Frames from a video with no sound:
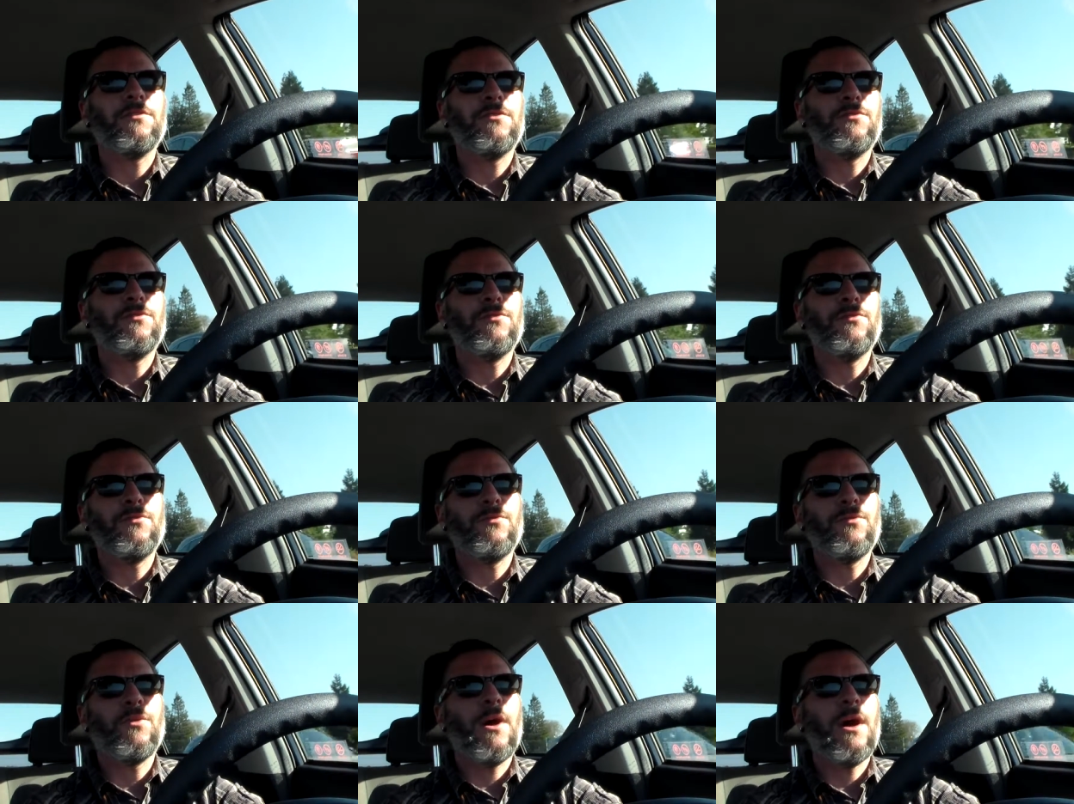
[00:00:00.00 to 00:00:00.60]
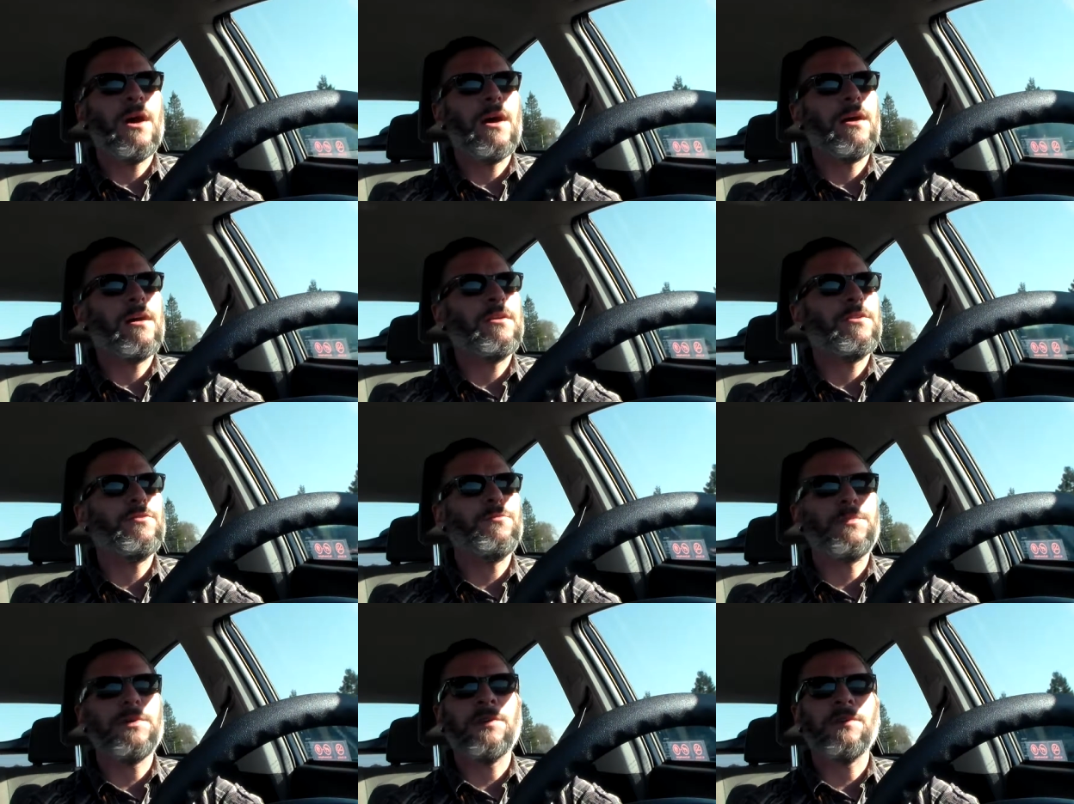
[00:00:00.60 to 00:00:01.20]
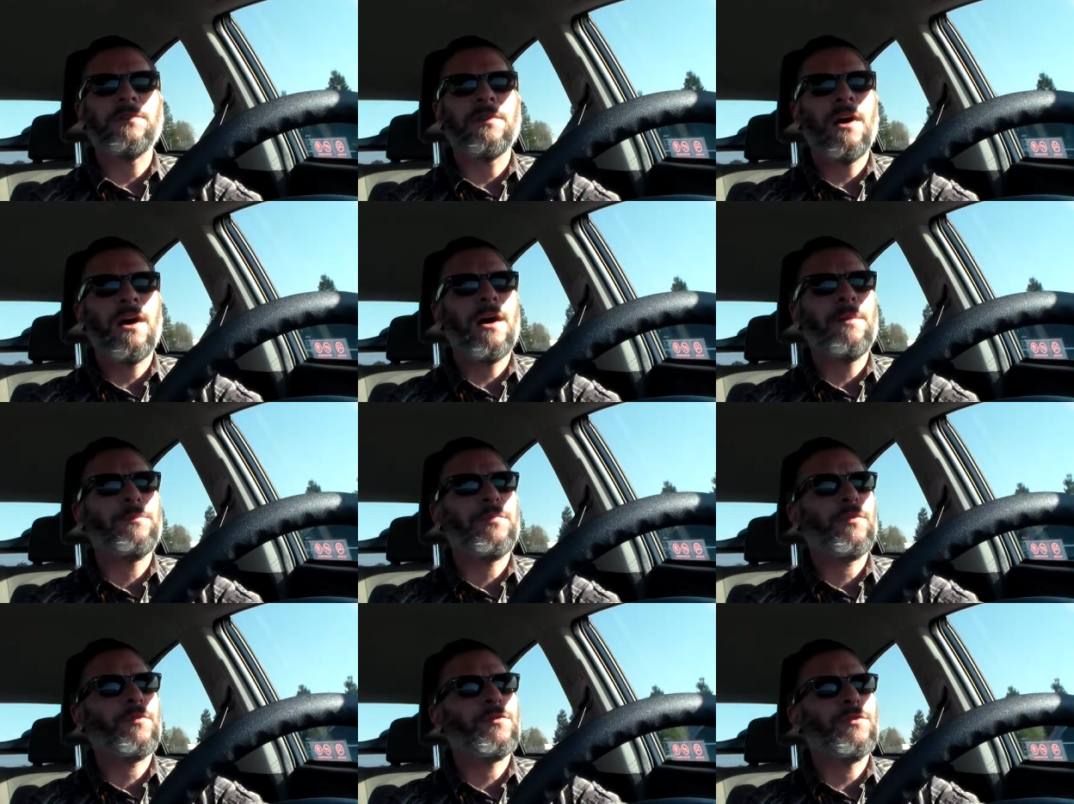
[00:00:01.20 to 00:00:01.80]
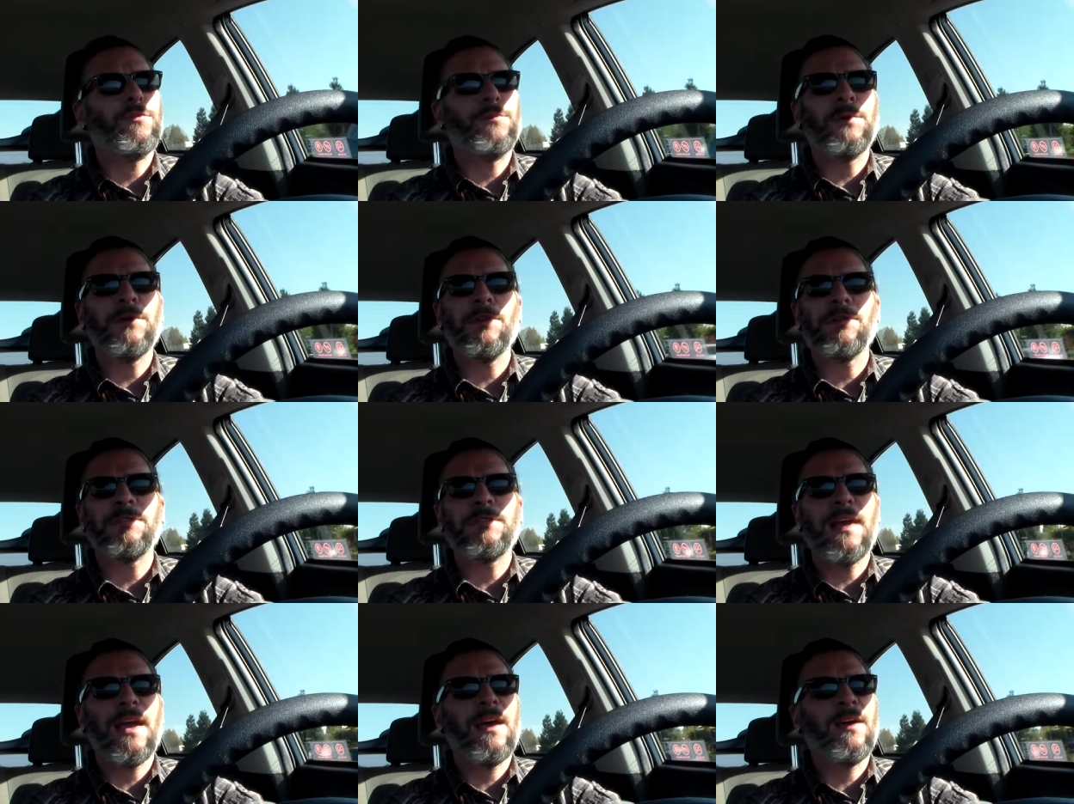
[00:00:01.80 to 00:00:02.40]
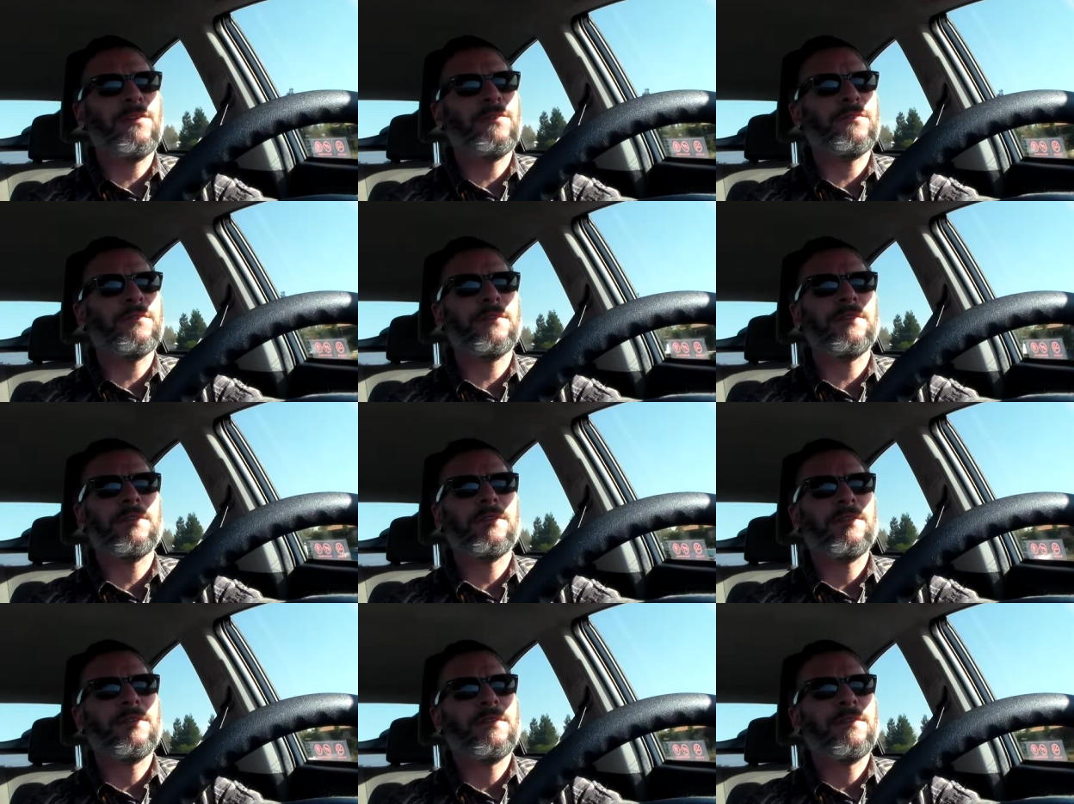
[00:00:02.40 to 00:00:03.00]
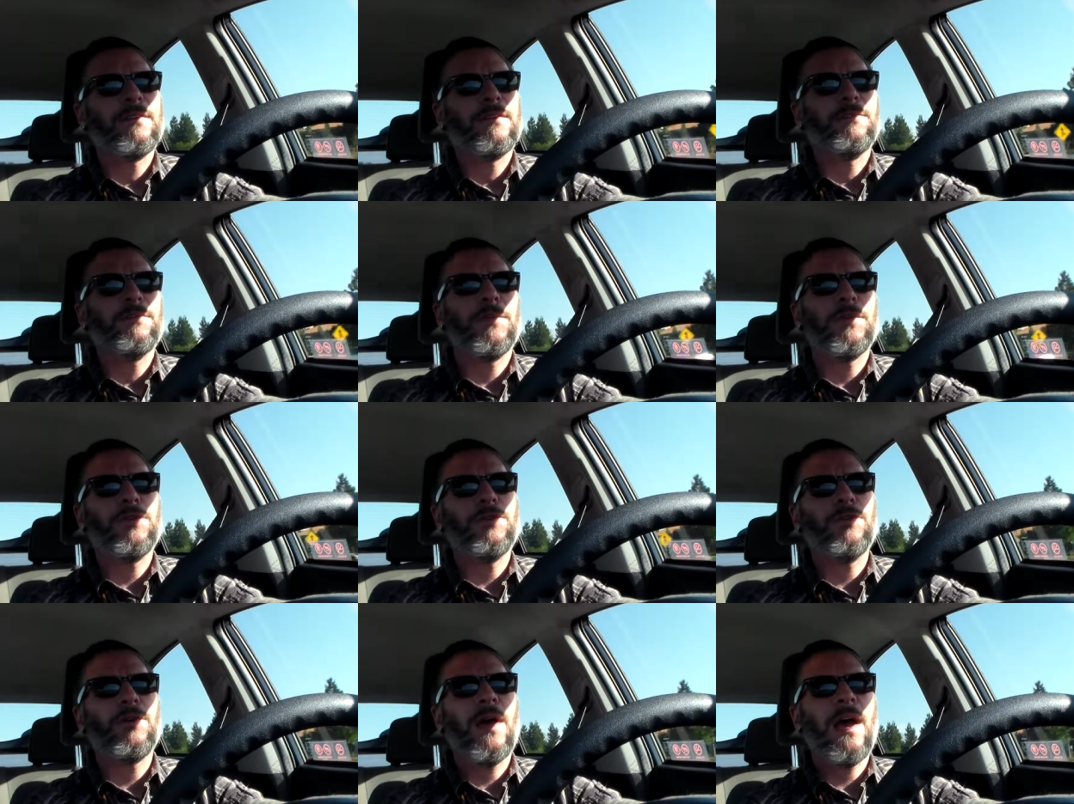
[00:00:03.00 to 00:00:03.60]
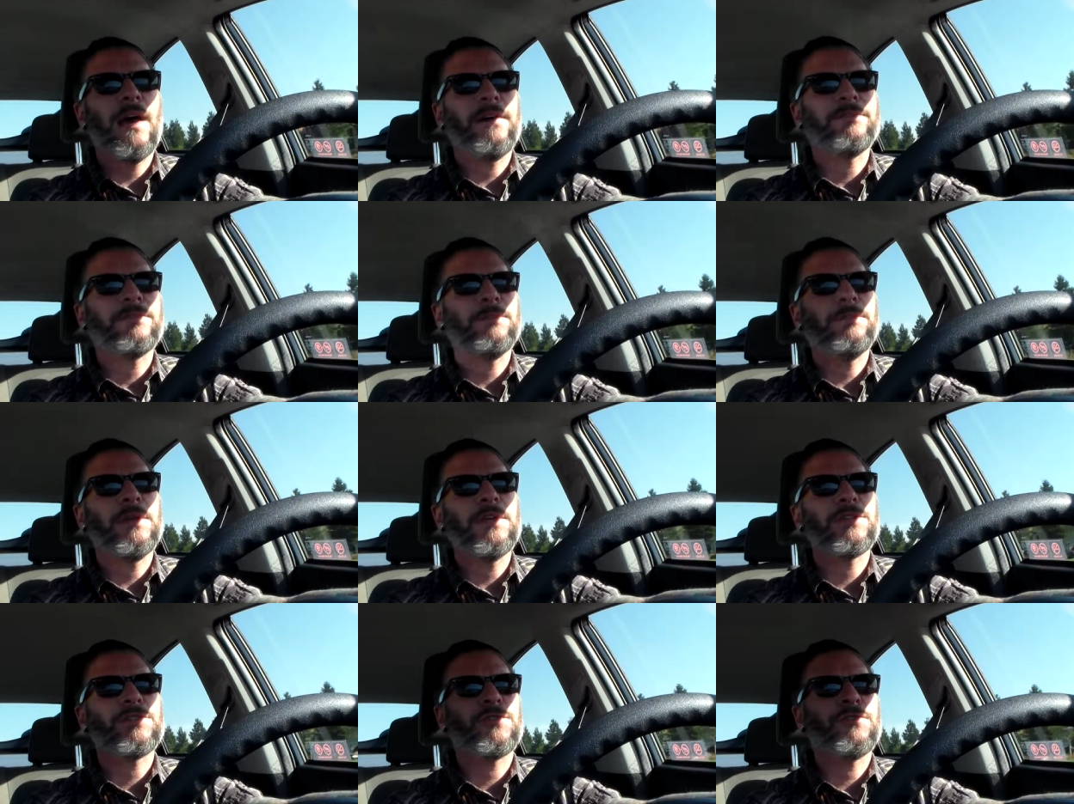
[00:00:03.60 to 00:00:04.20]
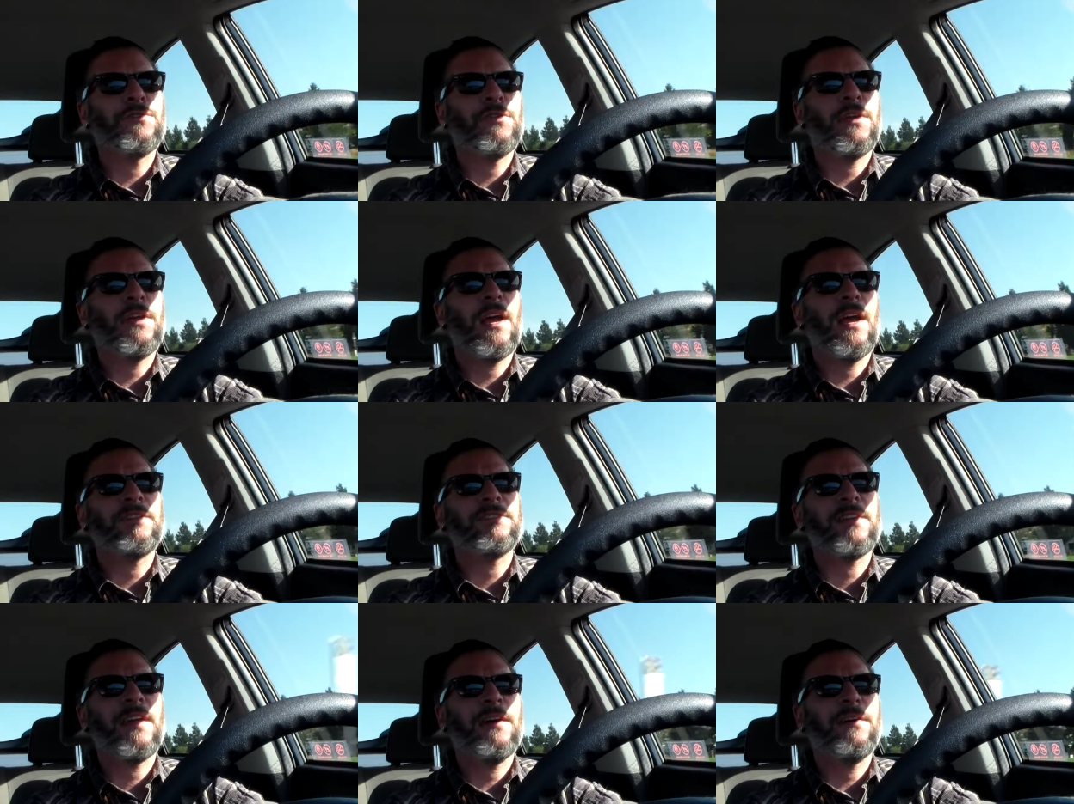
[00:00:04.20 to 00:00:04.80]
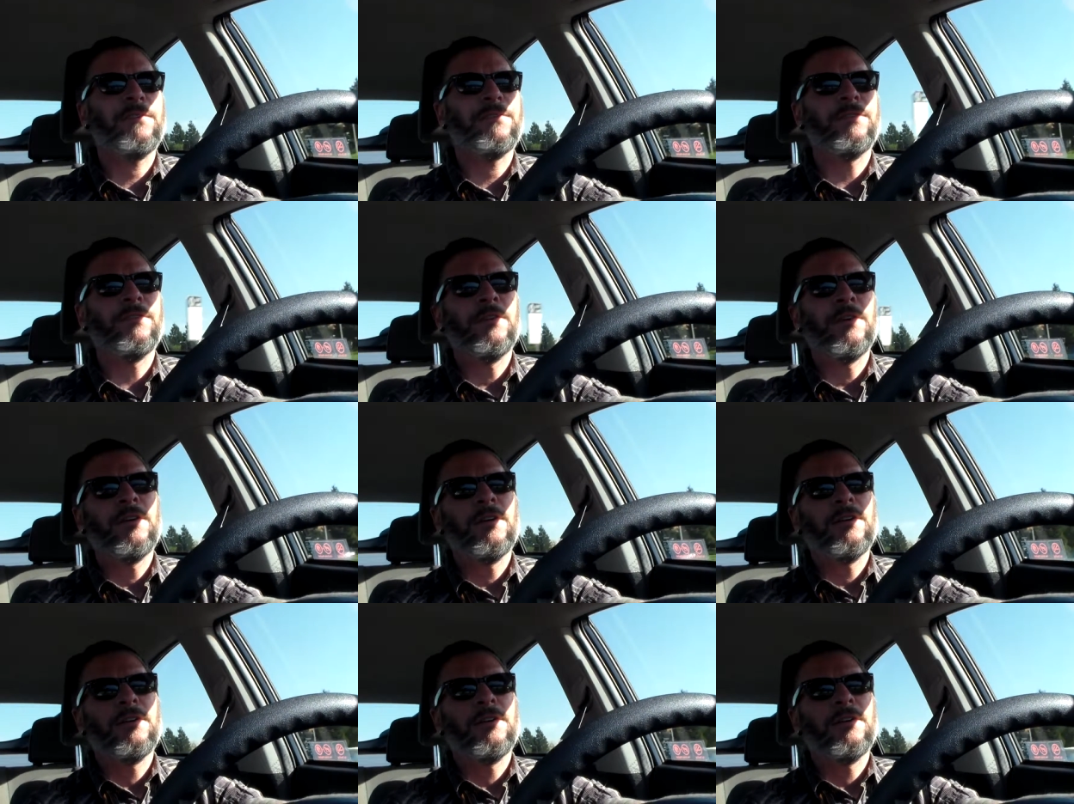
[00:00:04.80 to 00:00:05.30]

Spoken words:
you build up or you build down, but you have to make sure your cats have